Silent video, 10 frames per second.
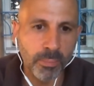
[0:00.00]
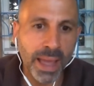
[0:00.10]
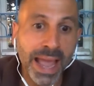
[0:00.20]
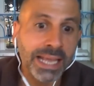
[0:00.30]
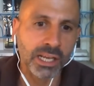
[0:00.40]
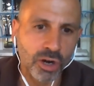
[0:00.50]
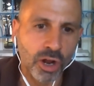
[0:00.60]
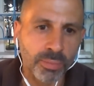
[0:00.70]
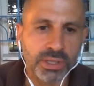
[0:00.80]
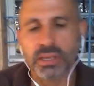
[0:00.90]
banking
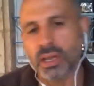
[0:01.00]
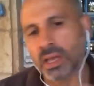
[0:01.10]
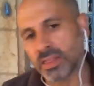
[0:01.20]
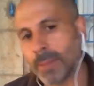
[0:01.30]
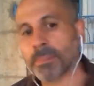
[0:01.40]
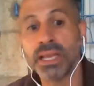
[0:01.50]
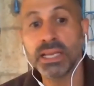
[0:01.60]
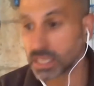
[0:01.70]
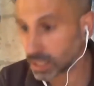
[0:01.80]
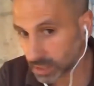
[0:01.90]
lobby that
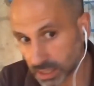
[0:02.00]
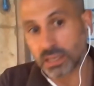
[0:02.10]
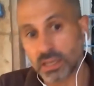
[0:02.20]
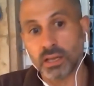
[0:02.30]
basically